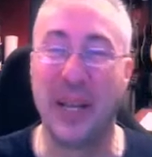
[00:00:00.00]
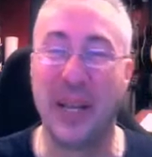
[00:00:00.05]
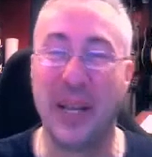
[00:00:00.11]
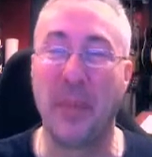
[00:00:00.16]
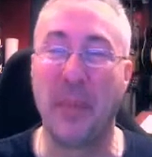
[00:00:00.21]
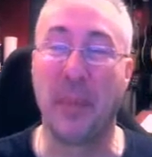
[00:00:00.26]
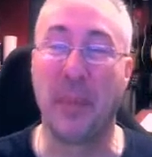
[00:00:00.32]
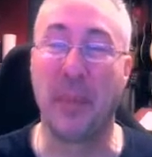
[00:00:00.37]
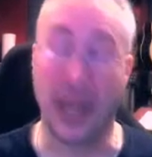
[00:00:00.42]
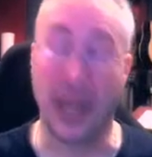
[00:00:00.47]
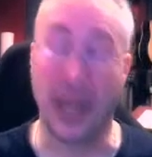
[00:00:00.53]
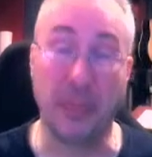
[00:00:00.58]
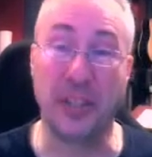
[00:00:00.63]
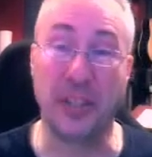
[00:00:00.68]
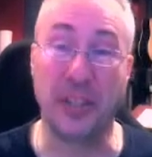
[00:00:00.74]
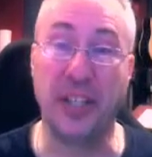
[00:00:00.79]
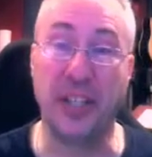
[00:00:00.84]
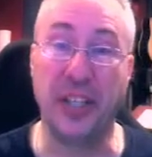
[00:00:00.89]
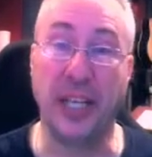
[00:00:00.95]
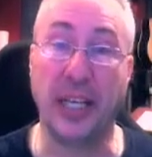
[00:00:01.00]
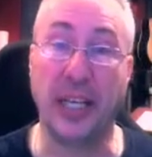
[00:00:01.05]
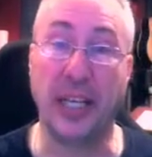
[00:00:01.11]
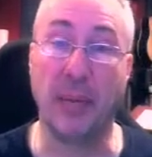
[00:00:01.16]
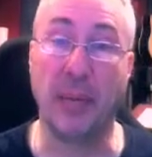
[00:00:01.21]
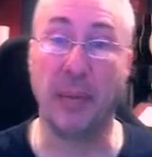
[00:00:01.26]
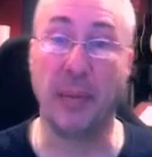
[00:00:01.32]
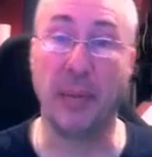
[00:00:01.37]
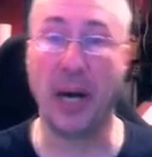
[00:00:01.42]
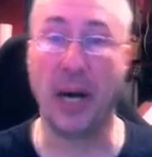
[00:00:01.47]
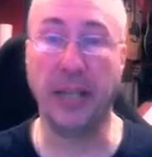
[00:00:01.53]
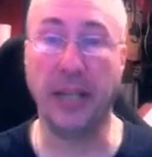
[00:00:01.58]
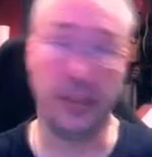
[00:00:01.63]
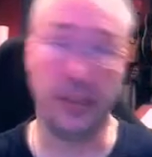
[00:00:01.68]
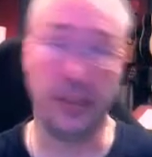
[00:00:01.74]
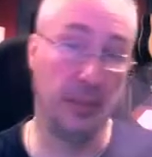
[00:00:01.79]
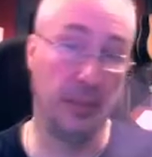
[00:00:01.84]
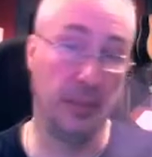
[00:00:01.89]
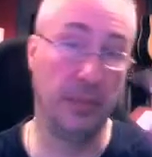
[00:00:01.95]
But I appreciate you coming by
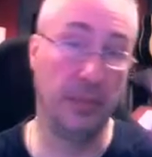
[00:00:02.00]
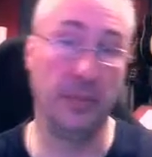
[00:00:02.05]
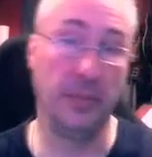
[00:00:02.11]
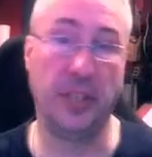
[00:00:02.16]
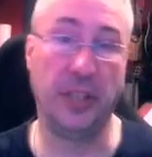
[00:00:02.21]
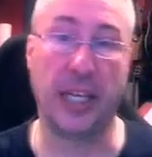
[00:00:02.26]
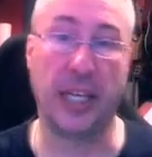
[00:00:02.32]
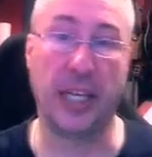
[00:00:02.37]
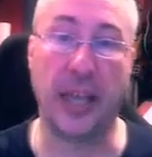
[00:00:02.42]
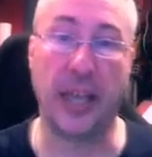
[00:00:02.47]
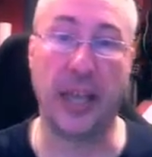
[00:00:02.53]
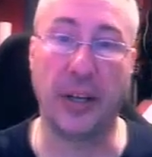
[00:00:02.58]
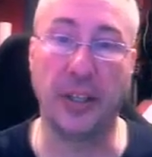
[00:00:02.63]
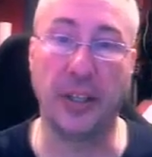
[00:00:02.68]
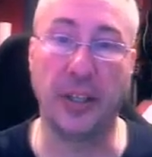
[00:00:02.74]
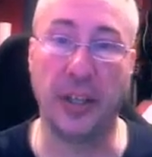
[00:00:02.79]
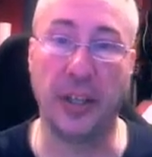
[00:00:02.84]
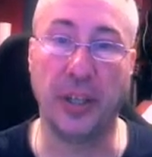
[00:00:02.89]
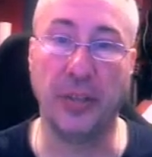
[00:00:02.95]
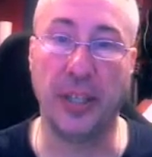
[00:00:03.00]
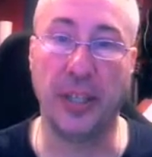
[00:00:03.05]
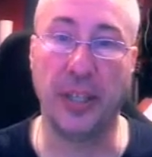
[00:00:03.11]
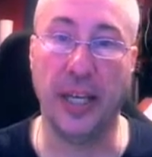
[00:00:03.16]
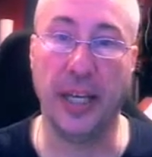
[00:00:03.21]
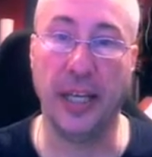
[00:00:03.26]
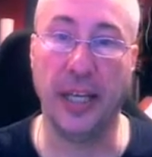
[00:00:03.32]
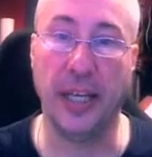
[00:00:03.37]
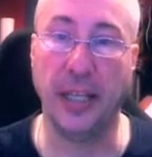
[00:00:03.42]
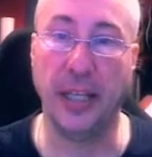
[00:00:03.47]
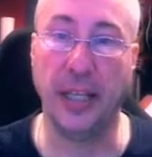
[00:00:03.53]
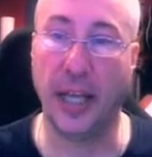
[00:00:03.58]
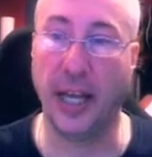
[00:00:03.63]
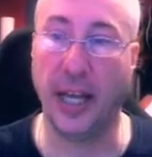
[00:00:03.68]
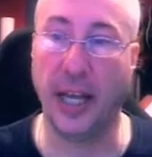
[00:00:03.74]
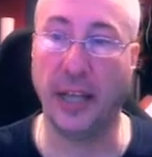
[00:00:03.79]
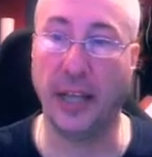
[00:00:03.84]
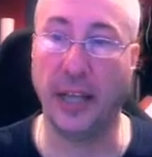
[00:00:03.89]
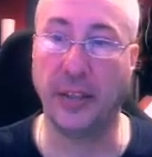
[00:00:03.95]
to check out our show today,
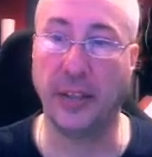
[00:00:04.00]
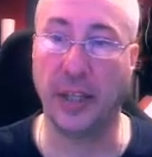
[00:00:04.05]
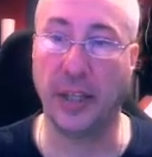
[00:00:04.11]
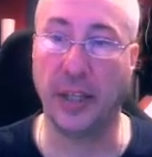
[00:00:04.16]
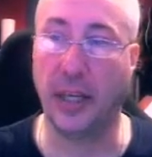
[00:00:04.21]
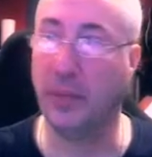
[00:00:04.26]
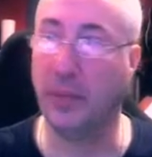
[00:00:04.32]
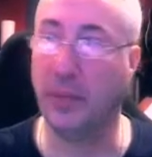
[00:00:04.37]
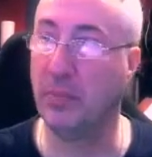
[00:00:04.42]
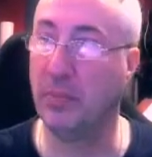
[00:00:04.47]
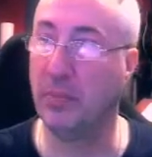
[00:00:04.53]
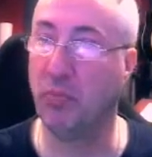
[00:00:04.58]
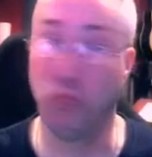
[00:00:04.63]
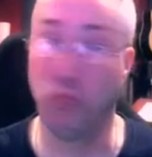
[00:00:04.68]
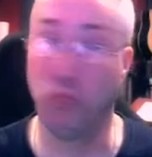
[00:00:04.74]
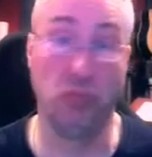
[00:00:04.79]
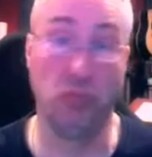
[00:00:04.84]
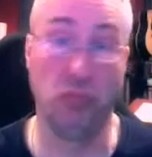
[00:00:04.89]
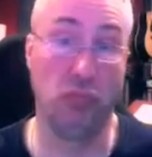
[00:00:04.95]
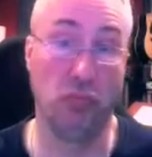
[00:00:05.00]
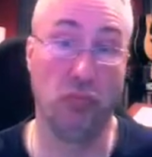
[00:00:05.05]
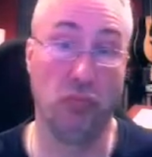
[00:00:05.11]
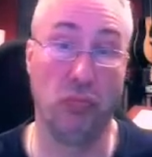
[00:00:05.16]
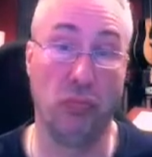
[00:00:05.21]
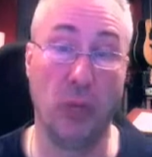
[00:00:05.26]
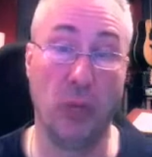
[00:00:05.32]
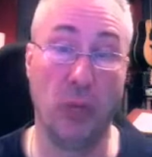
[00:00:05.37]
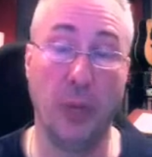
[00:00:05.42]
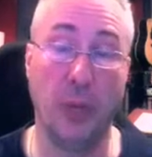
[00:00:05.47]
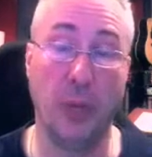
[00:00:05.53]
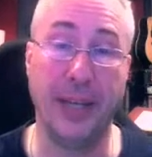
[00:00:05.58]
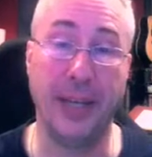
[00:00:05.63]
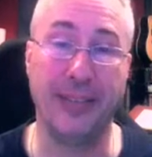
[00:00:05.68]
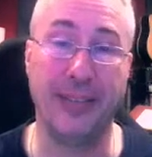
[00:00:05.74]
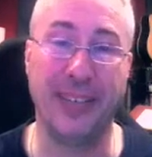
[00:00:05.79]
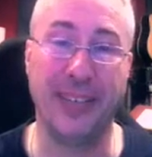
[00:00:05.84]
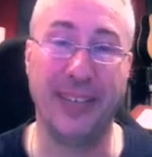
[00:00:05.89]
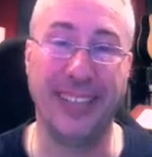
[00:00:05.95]
and hope you have
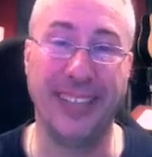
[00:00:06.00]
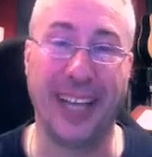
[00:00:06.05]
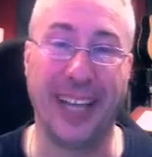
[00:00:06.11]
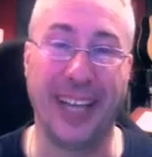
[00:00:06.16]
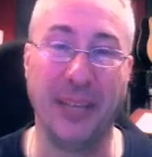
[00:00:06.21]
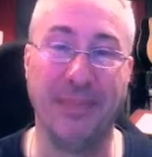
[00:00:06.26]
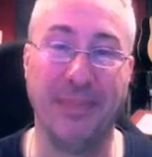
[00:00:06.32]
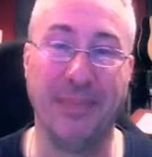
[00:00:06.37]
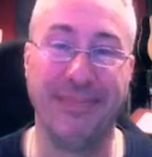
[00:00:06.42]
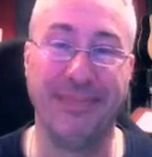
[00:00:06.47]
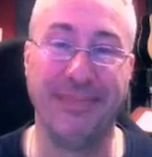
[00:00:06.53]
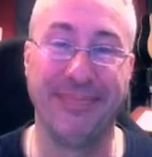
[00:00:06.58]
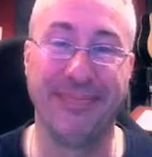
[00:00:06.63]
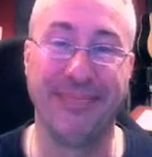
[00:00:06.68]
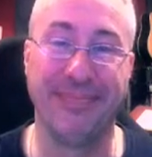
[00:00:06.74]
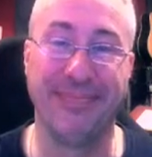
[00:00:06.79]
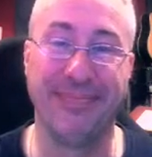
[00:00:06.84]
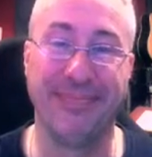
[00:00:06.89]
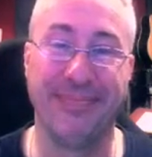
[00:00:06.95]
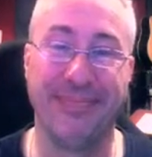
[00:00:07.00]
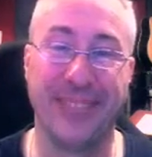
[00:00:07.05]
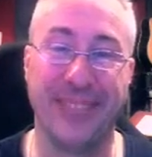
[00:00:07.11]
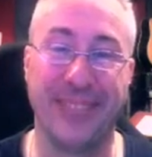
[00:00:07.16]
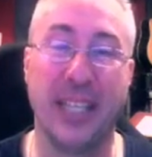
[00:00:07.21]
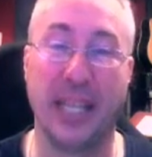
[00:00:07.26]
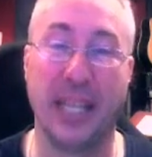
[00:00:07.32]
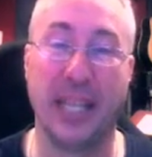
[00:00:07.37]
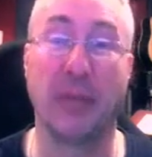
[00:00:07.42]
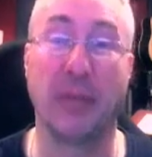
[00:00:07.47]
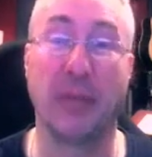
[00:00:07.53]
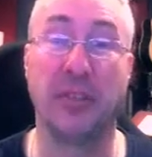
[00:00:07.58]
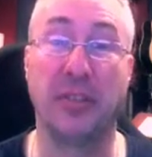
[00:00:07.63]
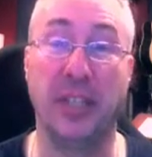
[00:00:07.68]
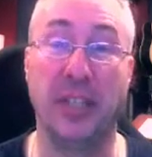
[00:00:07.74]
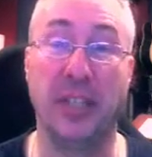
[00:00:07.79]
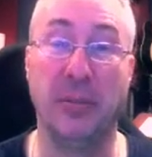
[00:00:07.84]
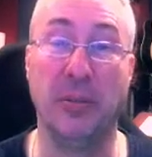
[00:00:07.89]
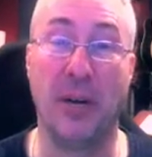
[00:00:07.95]
a great day. And I'll see
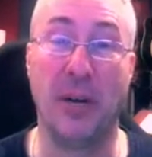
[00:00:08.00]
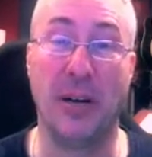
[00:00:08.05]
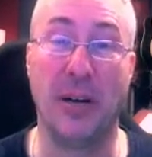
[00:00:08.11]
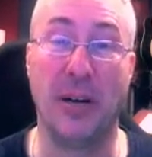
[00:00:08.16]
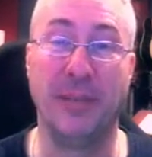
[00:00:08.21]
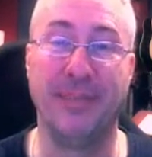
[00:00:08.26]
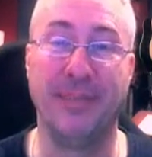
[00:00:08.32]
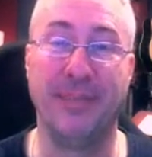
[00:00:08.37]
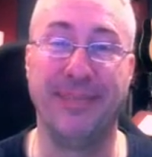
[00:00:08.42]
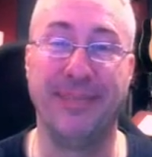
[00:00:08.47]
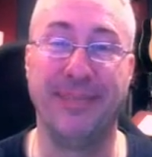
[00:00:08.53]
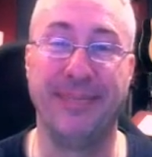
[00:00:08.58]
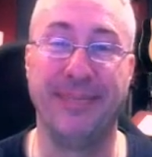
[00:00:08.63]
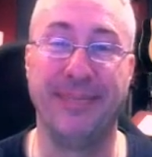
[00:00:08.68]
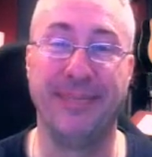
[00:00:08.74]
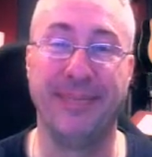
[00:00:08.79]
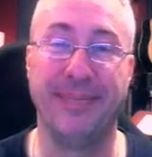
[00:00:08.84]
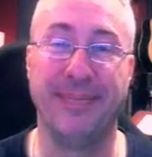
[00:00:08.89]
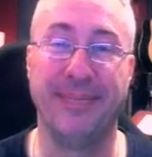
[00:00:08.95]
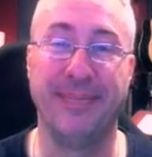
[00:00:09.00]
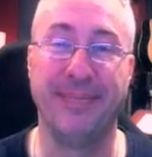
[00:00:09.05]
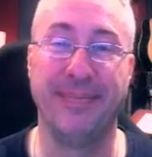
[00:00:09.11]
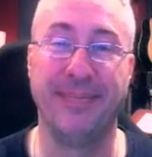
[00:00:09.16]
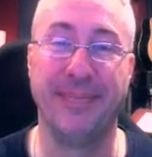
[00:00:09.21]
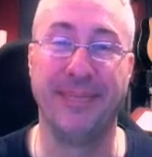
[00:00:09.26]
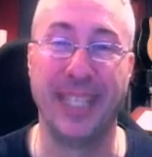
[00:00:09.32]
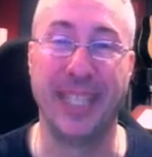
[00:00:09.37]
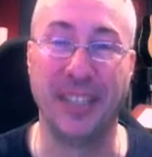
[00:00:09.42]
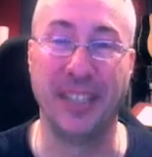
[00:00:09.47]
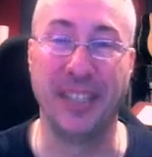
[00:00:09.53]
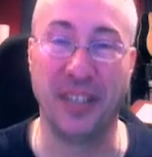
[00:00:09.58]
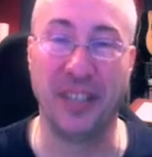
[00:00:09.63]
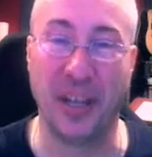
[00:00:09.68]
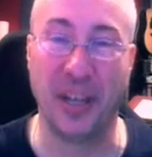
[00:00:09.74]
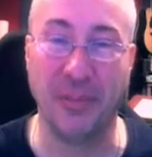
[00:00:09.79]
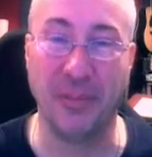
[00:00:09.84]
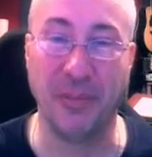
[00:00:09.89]
you all in the zone.